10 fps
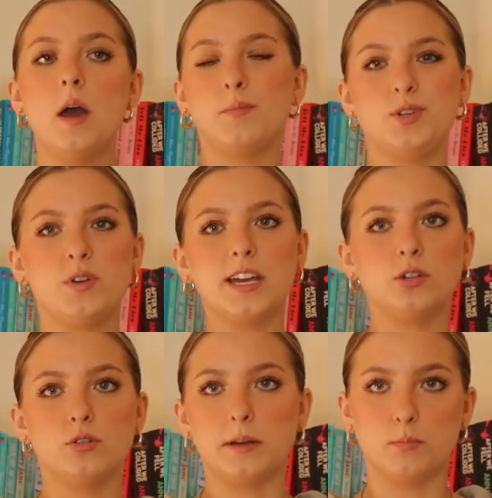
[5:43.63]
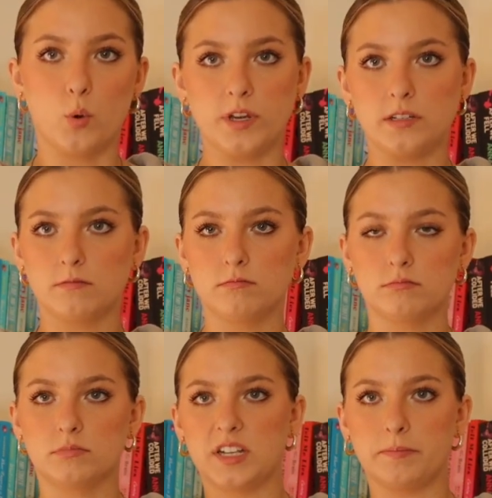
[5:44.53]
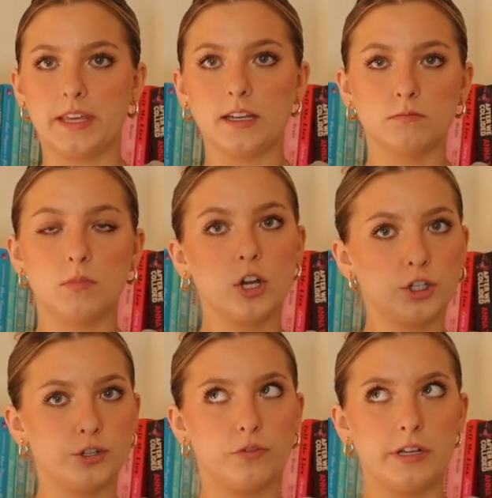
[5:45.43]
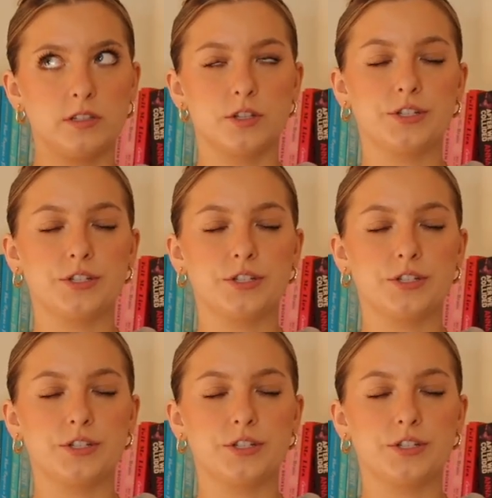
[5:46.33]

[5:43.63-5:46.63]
but you can't do like point something on Goodreads.